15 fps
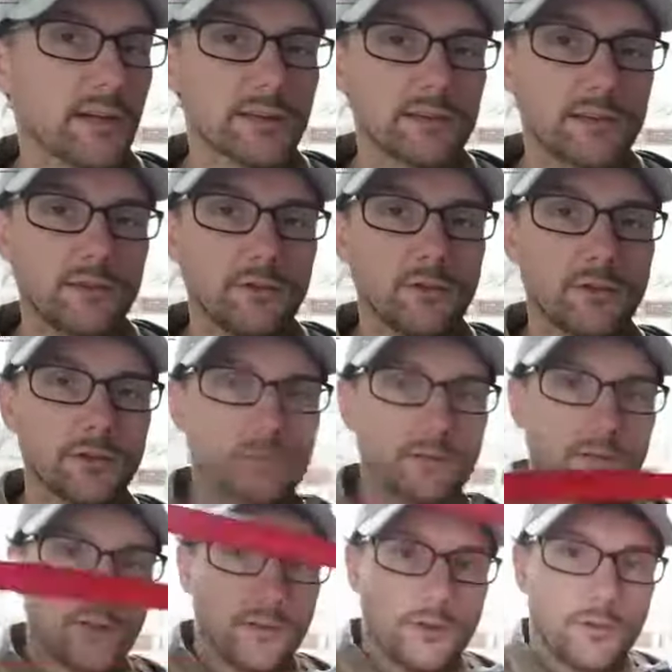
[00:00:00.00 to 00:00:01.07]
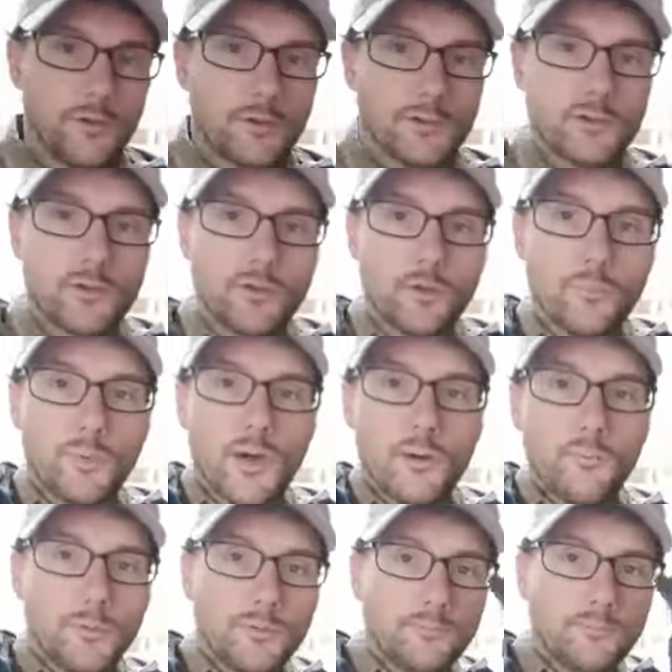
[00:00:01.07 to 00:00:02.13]
does, you can scoop
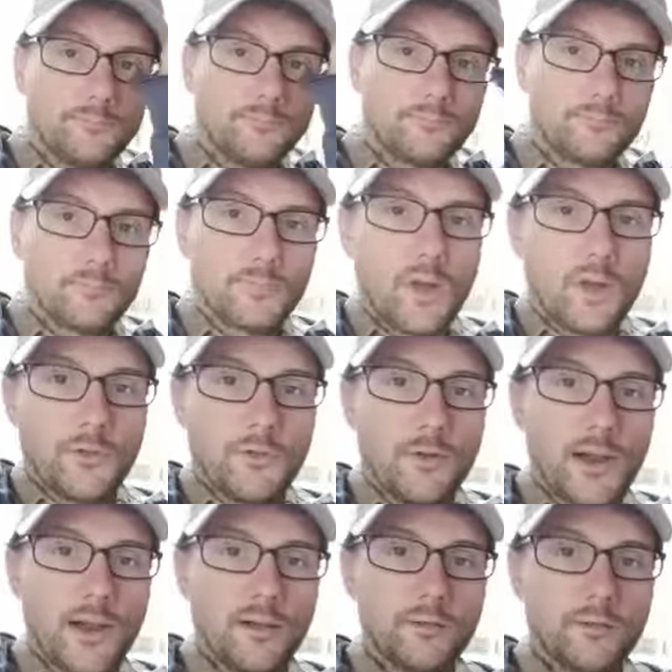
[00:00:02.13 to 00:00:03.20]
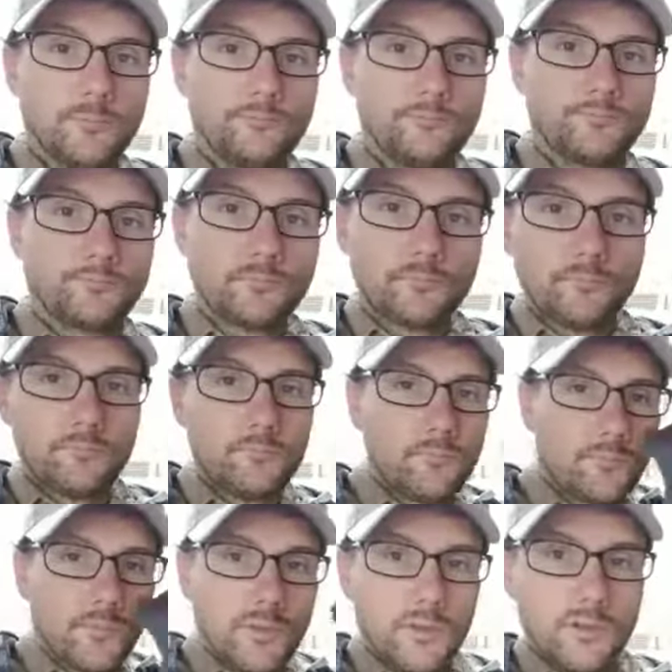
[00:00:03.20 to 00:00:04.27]
up on the ground,
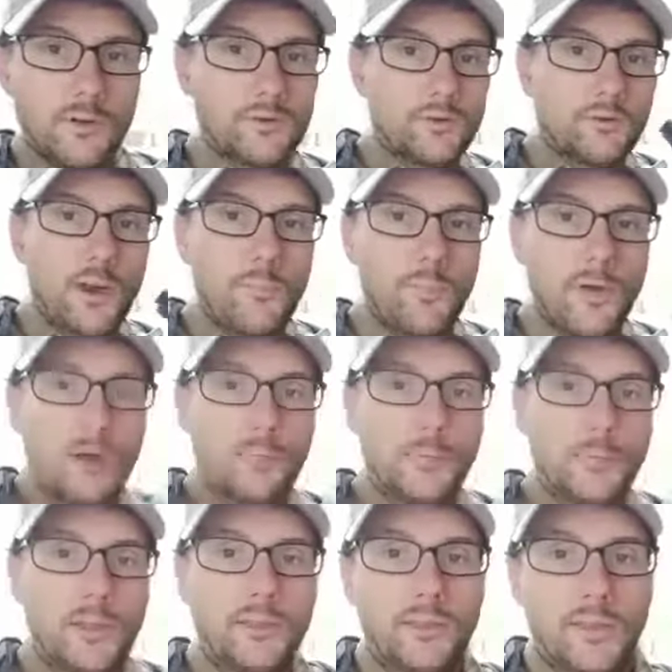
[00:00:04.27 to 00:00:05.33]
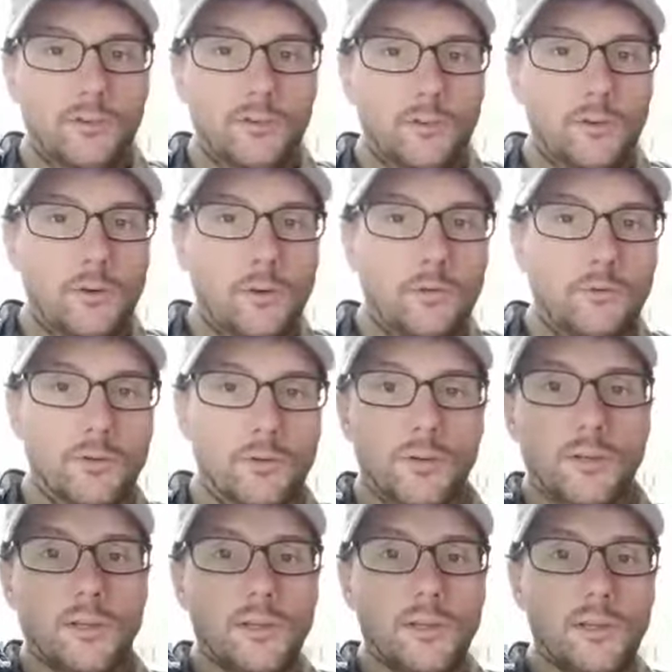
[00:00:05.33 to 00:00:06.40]
you know, scrape up and then turn it over
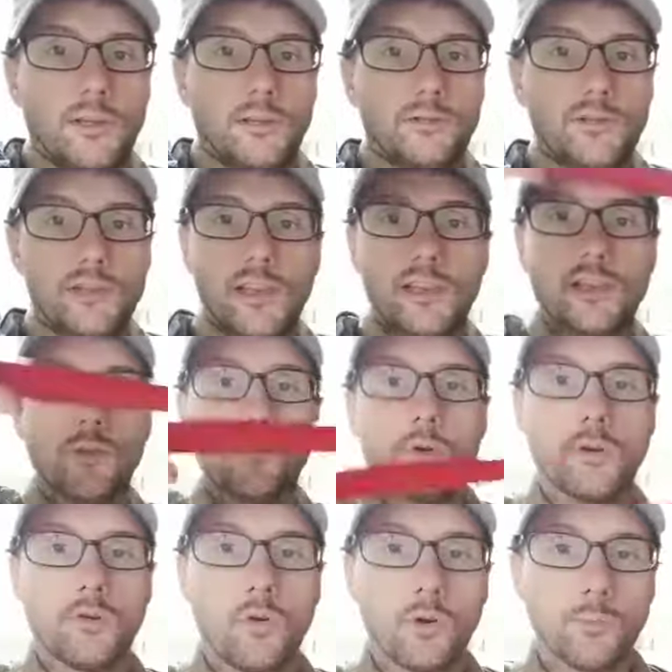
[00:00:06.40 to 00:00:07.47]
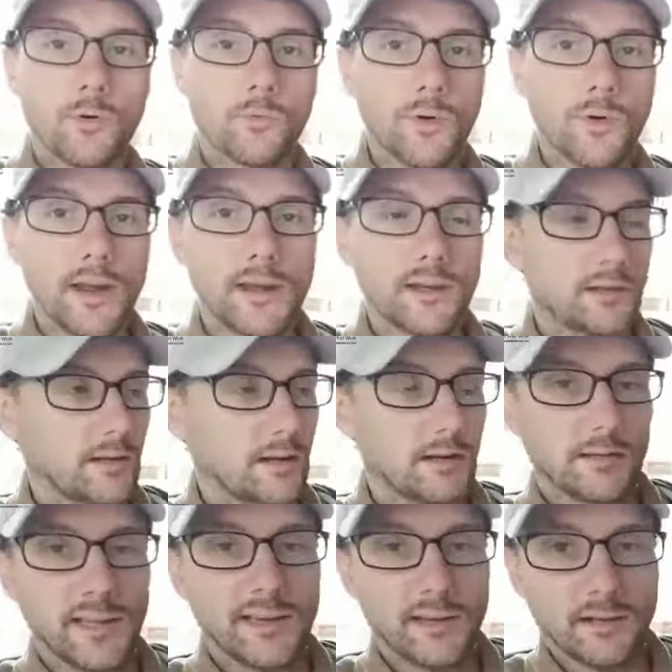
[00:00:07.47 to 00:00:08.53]
just like you would a normal rake,
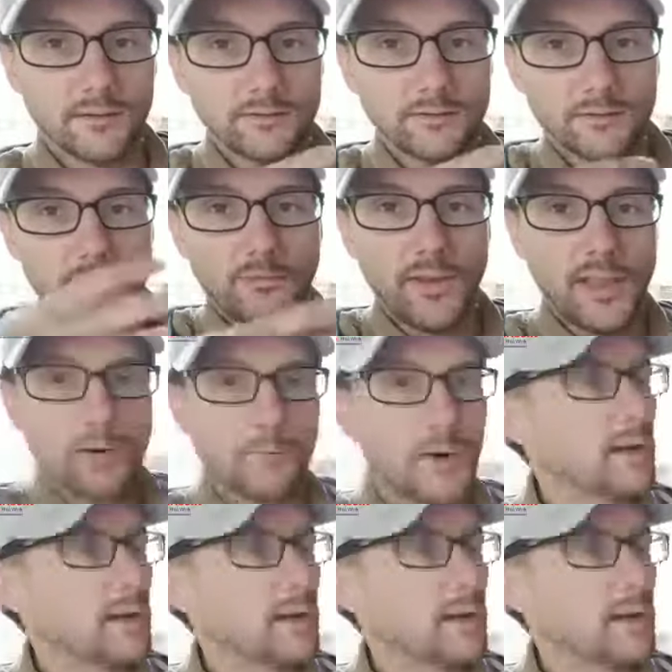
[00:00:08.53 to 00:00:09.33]
like a fan